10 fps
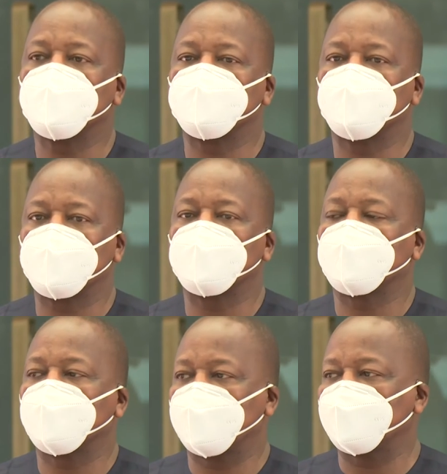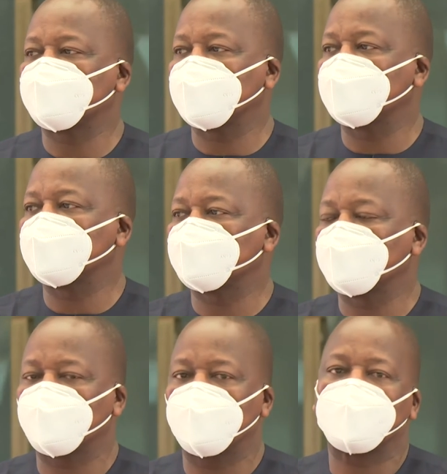the way, and I have said this
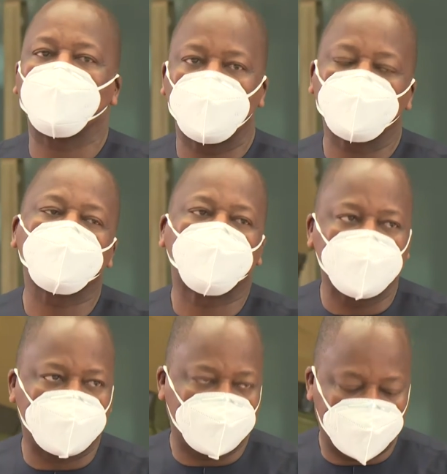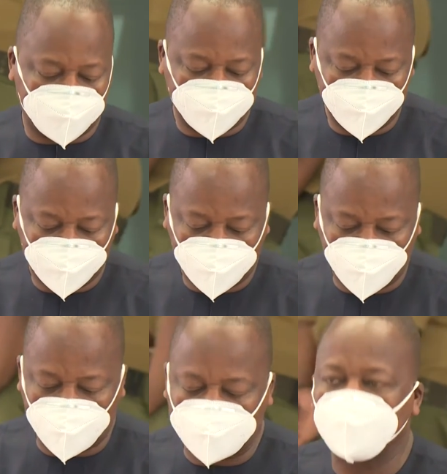before, but I want to repeat it
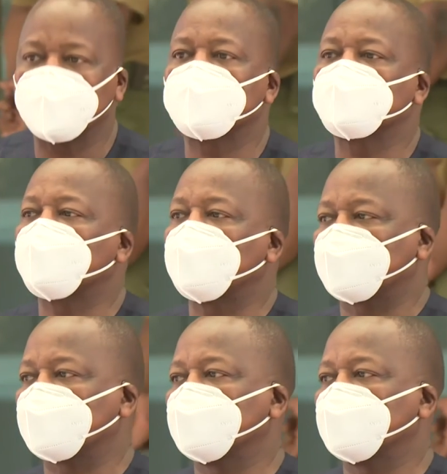for whatever it is worth,